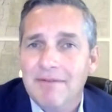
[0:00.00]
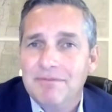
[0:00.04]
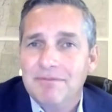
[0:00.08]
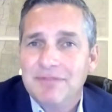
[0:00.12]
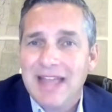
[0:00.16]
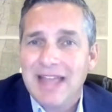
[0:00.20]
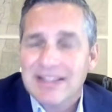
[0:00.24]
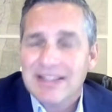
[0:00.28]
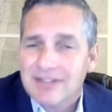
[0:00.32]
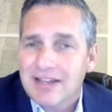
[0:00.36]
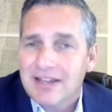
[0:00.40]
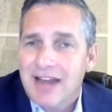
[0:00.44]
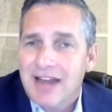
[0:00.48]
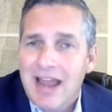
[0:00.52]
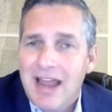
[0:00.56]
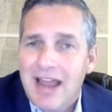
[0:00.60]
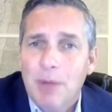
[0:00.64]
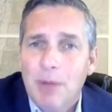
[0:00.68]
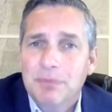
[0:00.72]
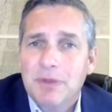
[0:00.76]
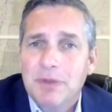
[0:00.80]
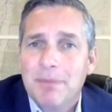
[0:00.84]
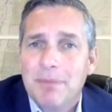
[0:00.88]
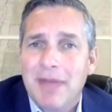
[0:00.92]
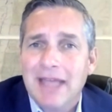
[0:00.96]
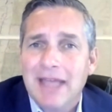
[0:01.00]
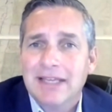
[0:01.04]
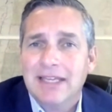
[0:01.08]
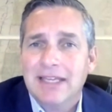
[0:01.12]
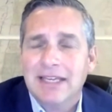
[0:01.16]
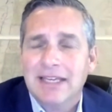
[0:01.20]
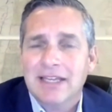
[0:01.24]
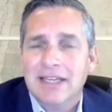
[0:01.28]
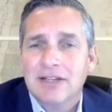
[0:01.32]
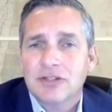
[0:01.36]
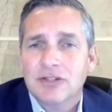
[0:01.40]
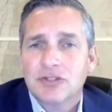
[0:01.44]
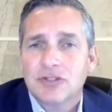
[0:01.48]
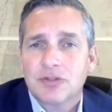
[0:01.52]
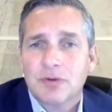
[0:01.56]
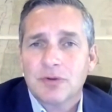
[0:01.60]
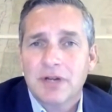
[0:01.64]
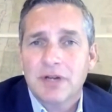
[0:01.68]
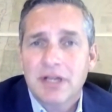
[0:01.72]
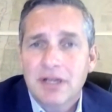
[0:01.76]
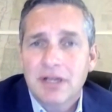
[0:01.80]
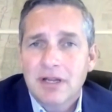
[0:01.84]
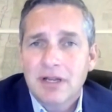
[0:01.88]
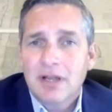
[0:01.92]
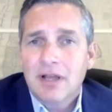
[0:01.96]
that's going to help the banking
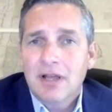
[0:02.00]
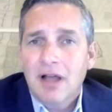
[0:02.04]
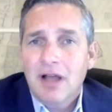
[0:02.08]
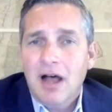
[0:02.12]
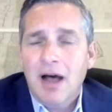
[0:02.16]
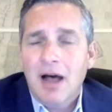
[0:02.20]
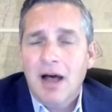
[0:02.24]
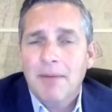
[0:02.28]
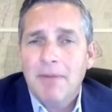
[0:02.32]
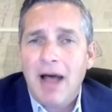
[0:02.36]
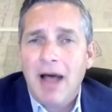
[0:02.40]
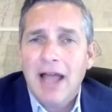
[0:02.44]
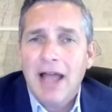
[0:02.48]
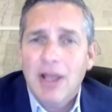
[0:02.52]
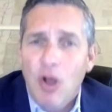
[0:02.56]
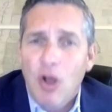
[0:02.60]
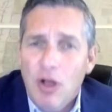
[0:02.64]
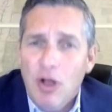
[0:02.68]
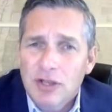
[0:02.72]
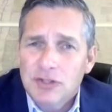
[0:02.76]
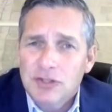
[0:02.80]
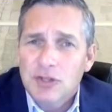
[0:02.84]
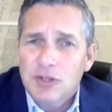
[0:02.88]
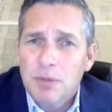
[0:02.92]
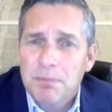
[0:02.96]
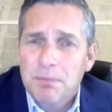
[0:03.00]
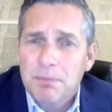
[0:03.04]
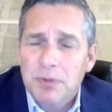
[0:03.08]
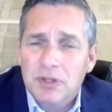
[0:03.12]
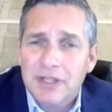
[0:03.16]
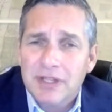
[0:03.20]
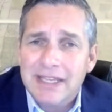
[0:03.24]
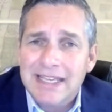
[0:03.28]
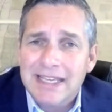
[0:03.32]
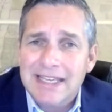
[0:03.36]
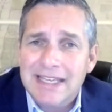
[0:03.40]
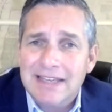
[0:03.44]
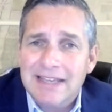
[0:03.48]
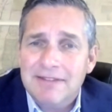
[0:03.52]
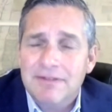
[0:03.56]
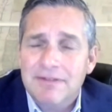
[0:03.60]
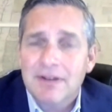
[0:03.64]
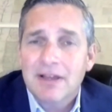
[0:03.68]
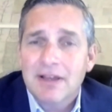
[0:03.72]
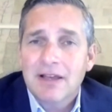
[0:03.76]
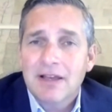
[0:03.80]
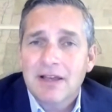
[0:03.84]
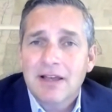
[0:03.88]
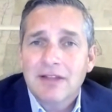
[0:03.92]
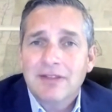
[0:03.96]
industry. I also believe
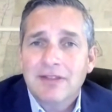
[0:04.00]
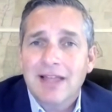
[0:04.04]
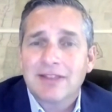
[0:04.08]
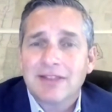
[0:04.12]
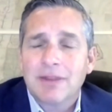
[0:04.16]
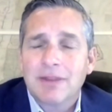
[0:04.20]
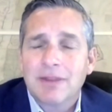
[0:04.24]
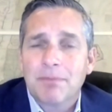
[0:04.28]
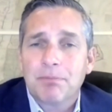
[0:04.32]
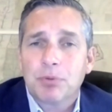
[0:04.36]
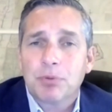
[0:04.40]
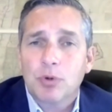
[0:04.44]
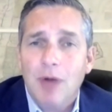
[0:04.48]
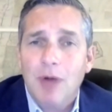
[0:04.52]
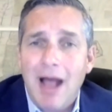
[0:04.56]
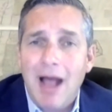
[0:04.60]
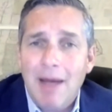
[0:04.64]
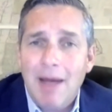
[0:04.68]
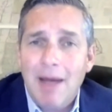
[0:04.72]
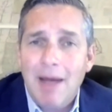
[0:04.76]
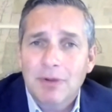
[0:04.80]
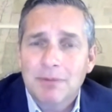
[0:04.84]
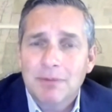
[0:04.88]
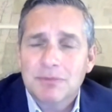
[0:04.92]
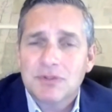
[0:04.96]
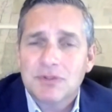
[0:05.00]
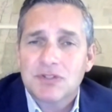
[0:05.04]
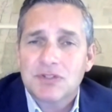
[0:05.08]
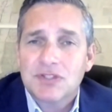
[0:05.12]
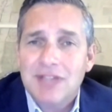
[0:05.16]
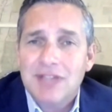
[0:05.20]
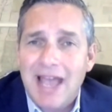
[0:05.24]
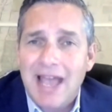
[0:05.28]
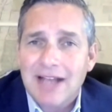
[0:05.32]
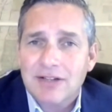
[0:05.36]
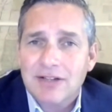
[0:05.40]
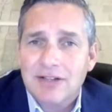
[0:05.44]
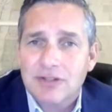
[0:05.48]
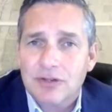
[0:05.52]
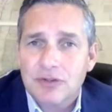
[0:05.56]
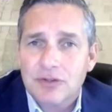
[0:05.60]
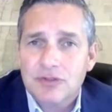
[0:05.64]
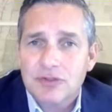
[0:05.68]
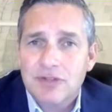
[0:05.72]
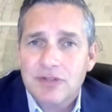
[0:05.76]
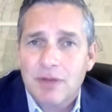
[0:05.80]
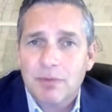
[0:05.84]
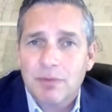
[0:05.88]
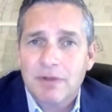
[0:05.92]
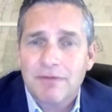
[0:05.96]
that the problem
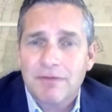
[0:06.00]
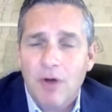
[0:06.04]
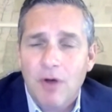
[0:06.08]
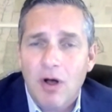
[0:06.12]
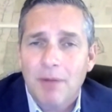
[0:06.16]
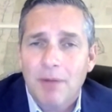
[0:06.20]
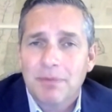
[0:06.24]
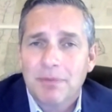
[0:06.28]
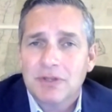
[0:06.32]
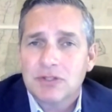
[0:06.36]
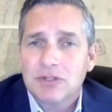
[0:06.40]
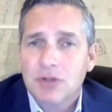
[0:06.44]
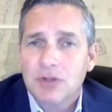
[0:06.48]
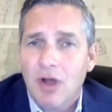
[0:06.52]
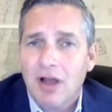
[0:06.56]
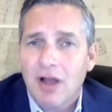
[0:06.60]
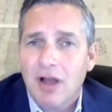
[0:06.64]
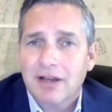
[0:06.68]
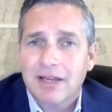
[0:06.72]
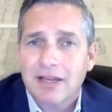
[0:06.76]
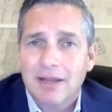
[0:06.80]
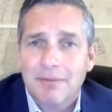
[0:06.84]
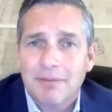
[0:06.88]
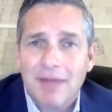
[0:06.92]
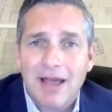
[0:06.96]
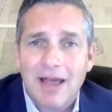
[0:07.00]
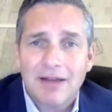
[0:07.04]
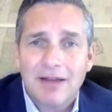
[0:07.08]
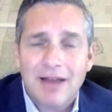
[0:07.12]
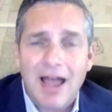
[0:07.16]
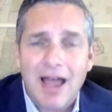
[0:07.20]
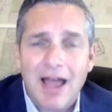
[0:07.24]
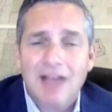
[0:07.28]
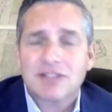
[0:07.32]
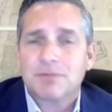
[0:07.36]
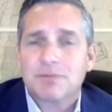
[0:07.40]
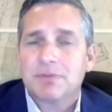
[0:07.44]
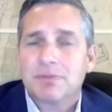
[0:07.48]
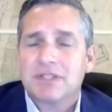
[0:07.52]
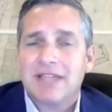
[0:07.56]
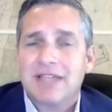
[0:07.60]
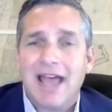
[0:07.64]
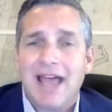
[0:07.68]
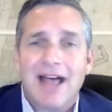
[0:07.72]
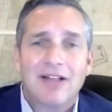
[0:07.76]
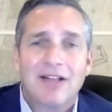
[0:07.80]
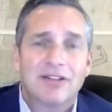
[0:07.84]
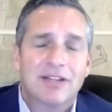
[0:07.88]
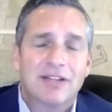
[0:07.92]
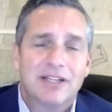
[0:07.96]
sectors that we've all been talking about,
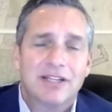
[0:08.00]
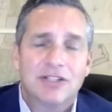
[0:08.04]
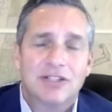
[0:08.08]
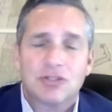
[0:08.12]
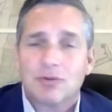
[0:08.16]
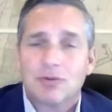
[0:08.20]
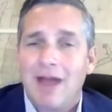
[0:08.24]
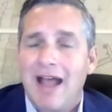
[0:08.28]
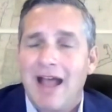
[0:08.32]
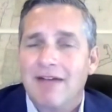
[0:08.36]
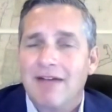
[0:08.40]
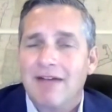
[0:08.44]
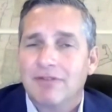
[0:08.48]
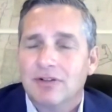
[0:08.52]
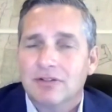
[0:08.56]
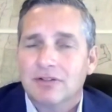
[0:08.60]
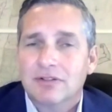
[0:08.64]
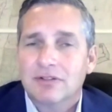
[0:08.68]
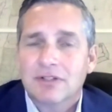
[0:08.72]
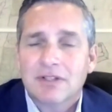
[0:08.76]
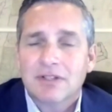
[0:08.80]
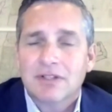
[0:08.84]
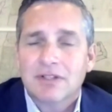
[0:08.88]
hospitality, travel,